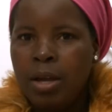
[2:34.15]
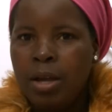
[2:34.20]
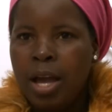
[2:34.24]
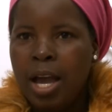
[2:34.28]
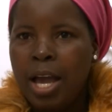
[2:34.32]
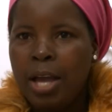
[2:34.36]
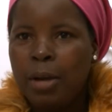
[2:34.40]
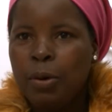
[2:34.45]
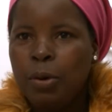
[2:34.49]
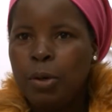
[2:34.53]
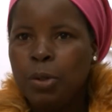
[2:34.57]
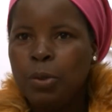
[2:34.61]
I
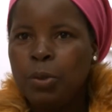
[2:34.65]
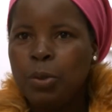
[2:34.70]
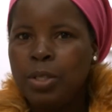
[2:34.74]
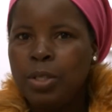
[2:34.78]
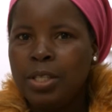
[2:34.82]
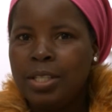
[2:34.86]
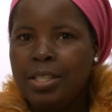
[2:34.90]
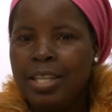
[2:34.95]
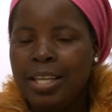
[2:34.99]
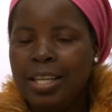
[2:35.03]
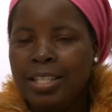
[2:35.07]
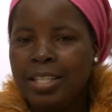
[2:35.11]
go to
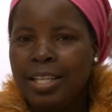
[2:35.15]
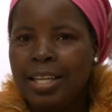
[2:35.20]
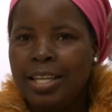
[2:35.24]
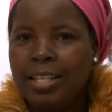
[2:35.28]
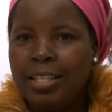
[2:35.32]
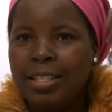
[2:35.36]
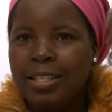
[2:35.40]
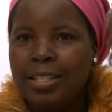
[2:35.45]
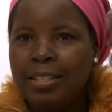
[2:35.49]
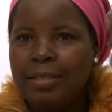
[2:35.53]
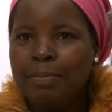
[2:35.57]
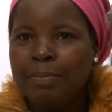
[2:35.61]
Sister
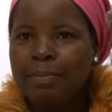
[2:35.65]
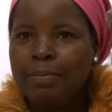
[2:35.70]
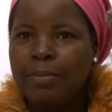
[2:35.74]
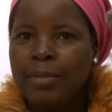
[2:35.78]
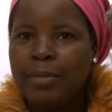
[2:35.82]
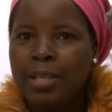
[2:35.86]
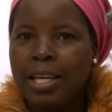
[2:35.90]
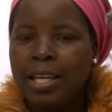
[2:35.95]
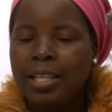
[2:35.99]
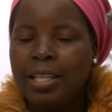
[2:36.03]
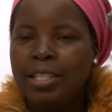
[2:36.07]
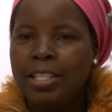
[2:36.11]
Jenny
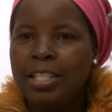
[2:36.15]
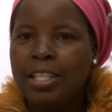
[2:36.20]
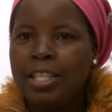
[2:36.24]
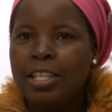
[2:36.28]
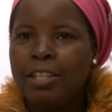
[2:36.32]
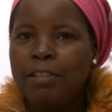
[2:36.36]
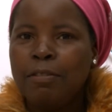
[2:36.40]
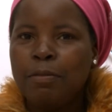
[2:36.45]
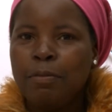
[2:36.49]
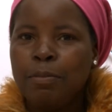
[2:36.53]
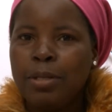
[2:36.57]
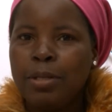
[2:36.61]
and she
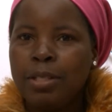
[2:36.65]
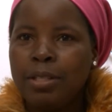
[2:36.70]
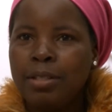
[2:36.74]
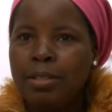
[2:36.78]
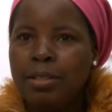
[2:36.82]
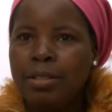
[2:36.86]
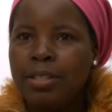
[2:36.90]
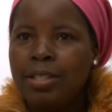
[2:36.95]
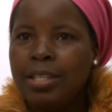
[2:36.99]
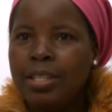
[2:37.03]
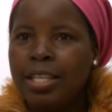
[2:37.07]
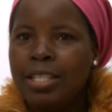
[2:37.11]
gave me
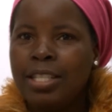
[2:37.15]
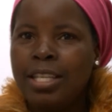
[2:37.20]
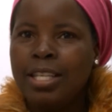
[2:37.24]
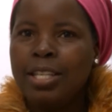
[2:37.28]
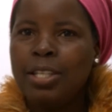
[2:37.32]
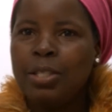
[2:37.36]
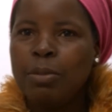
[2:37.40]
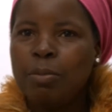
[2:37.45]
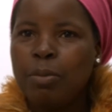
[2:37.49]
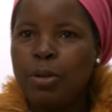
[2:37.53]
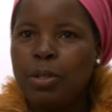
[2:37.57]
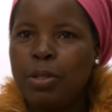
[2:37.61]
Sister Jenny's
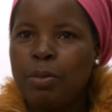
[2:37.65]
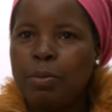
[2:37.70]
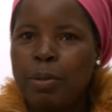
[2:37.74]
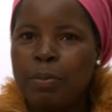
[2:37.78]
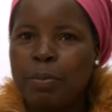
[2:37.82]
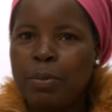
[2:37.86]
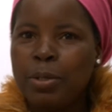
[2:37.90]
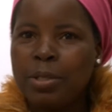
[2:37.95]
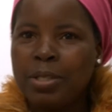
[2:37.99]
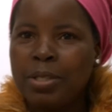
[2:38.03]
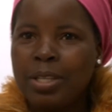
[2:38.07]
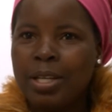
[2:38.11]

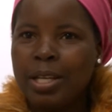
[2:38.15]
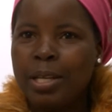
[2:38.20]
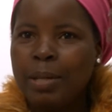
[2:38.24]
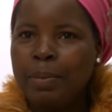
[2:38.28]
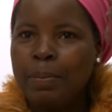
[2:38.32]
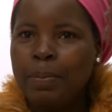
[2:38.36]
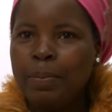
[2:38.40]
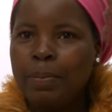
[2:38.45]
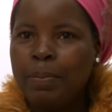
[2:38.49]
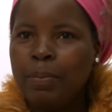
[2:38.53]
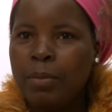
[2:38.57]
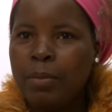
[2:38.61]
multi-purpose
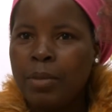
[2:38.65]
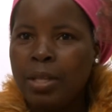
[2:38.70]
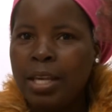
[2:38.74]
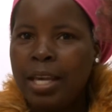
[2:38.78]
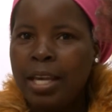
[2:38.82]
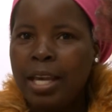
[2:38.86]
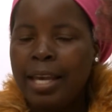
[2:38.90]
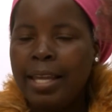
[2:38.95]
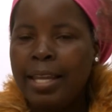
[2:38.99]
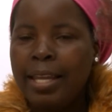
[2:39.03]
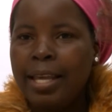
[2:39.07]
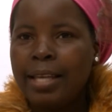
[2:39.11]
cream,
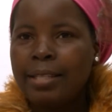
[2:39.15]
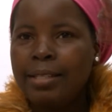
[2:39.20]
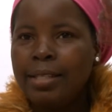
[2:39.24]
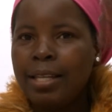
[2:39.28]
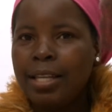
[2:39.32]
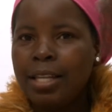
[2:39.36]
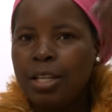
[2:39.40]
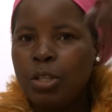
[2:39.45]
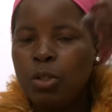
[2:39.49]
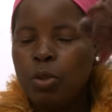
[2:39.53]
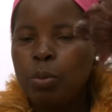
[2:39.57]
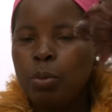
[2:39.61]
and I
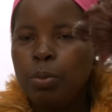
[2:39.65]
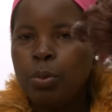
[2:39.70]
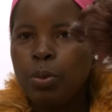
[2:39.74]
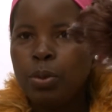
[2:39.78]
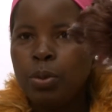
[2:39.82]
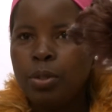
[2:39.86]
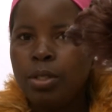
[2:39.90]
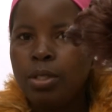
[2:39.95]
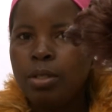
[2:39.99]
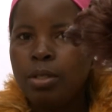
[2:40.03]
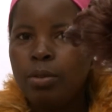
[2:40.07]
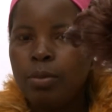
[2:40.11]
started to put
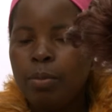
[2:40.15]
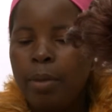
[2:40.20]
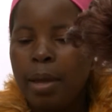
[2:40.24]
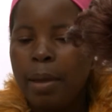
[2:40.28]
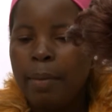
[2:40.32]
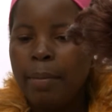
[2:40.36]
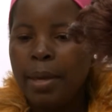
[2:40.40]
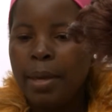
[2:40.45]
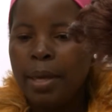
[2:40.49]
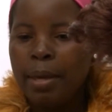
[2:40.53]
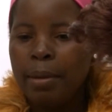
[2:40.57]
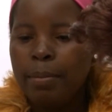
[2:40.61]
to my
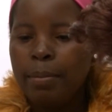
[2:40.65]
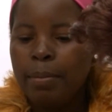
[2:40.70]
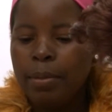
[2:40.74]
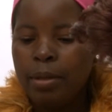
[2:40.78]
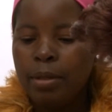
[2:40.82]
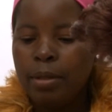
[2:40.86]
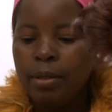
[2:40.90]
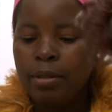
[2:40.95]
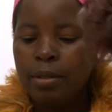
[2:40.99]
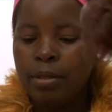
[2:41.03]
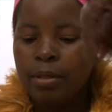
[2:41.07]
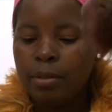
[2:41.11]

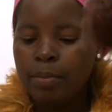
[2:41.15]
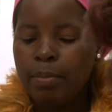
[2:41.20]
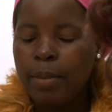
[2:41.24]
baby's